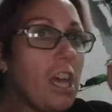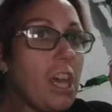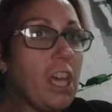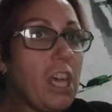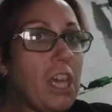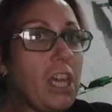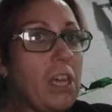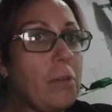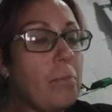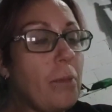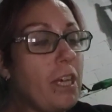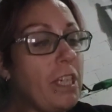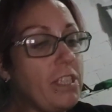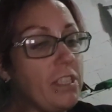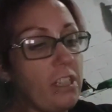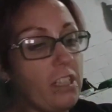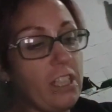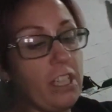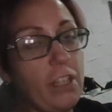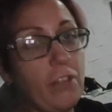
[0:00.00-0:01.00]
He
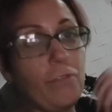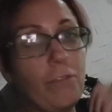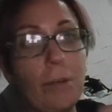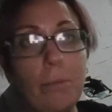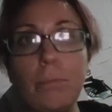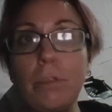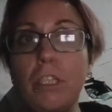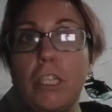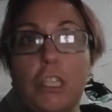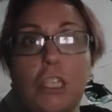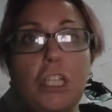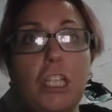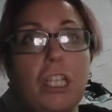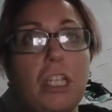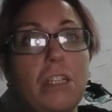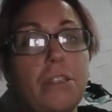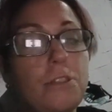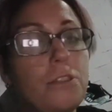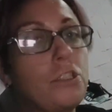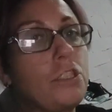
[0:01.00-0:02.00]
basically rips her
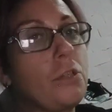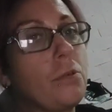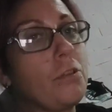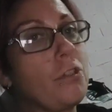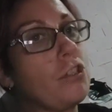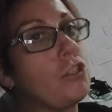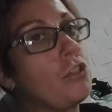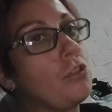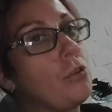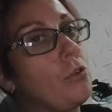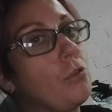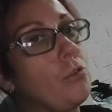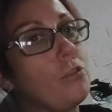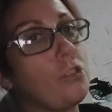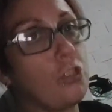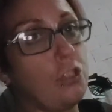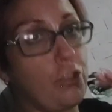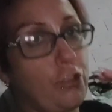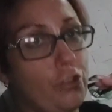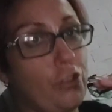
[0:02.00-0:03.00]
jeans to a
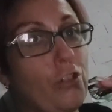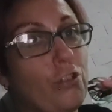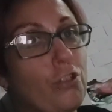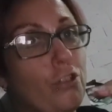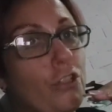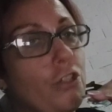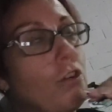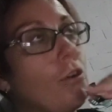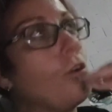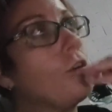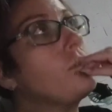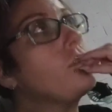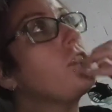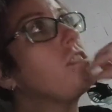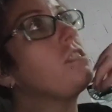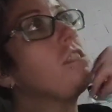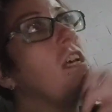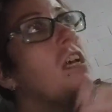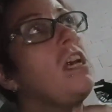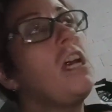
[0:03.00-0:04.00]
short
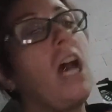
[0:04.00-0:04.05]
shorts,